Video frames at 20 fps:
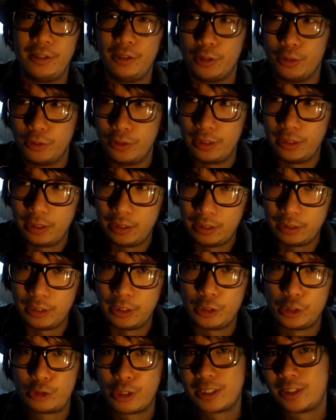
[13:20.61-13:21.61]

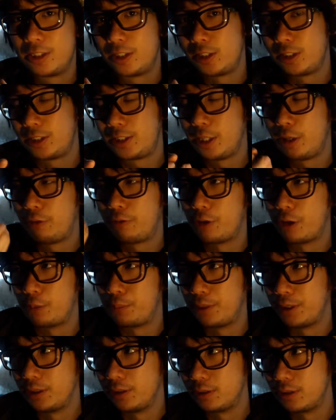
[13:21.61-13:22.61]
it dresses itself
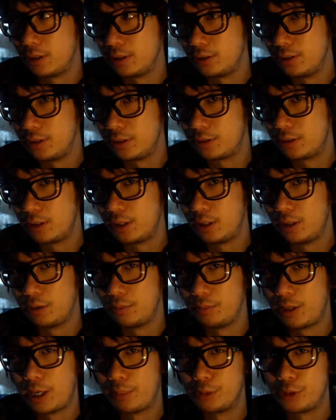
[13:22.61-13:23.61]
up as this
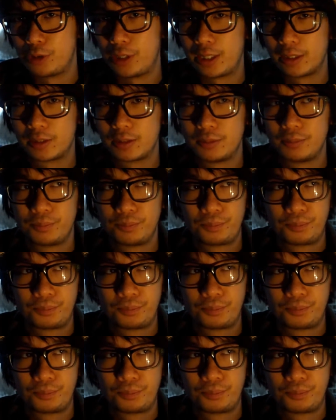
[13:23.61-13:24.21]
abstract,